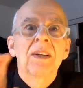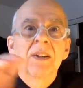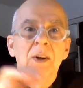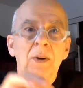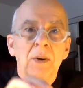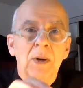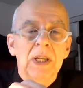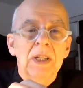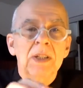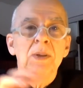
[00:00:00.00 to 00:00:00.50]

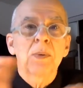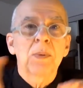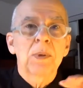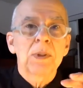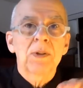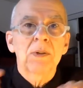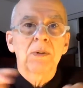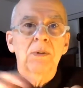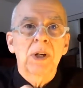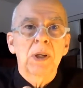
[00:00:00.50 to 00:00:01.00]
okay, so
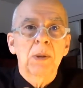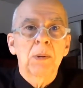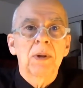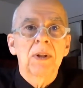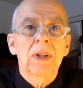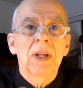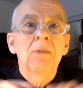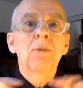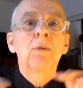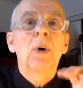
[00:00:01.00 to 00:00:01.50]
what's so great about
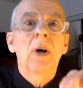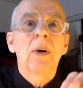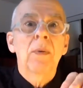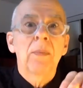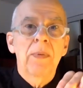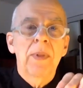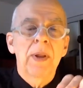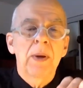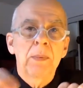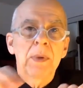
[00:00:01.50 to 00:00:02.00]
love? Well,
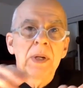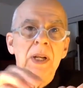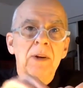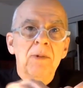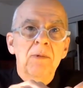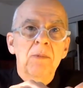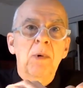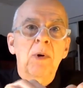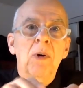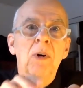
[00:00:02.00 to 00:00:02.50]
then we'd
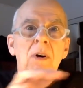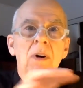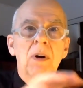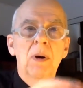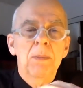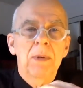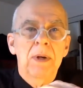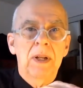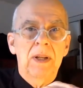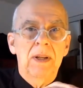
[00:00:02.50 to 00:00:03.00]
have more
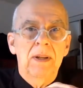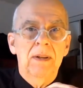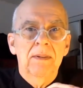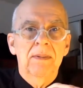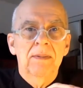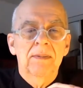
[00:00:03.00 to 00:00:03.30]
harmony.